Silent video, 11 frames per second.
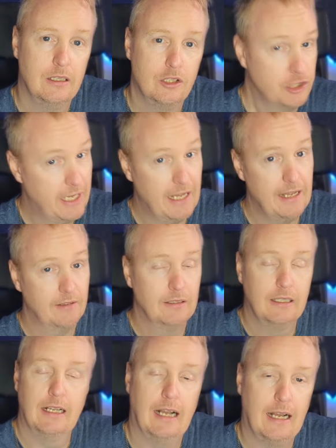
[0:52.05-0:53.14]
share
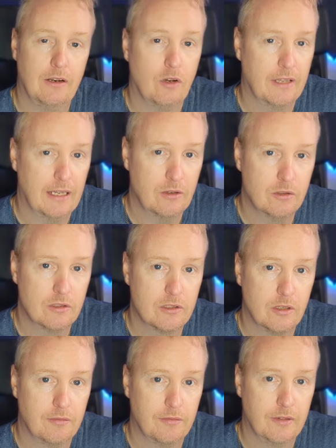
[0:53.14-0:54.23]
and all that good
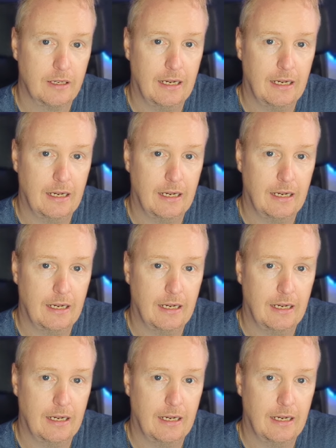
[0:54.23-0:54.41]
stuff.